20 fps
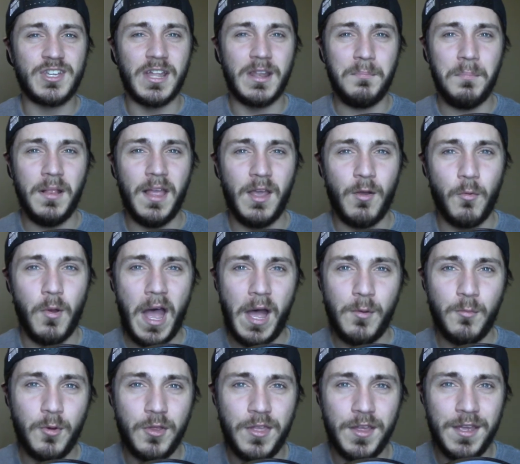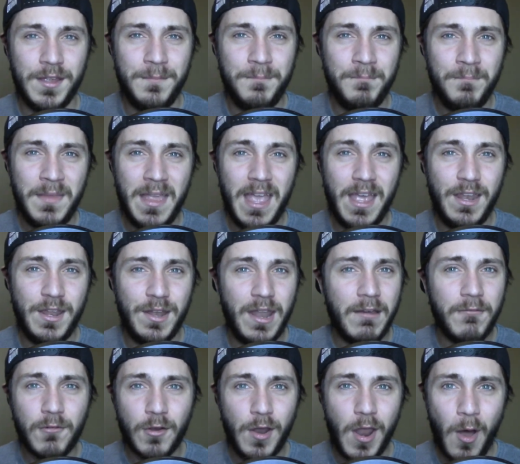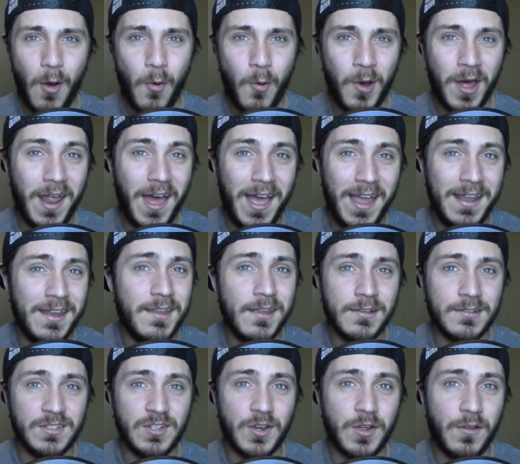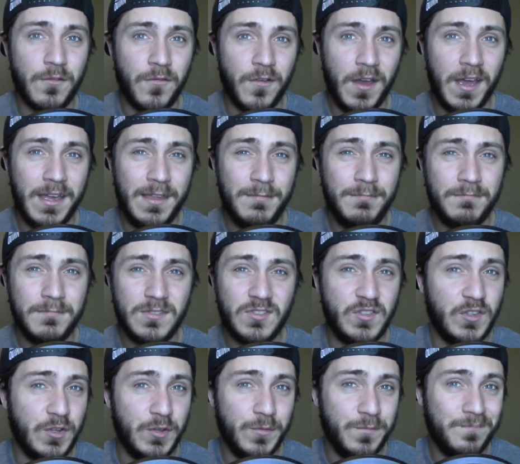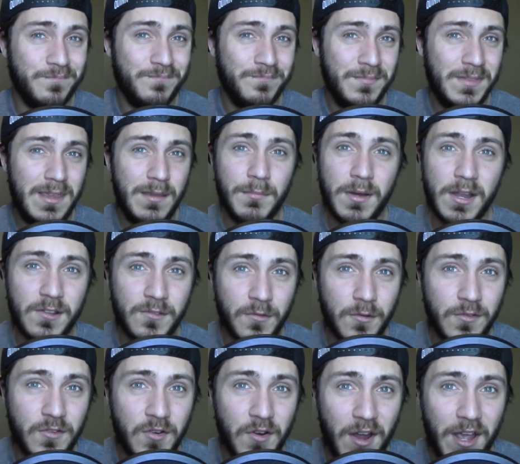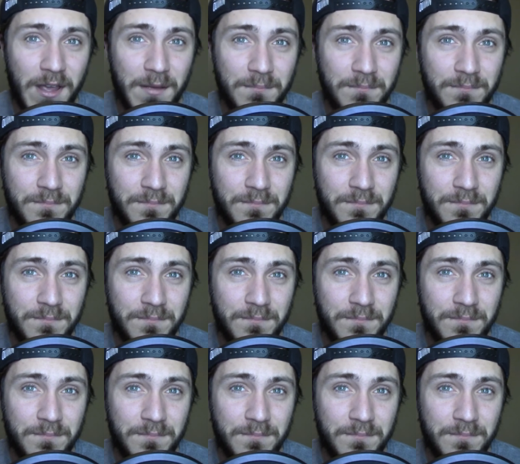got to play around with it, and you never know what ideas you're going to find, so you might as well try.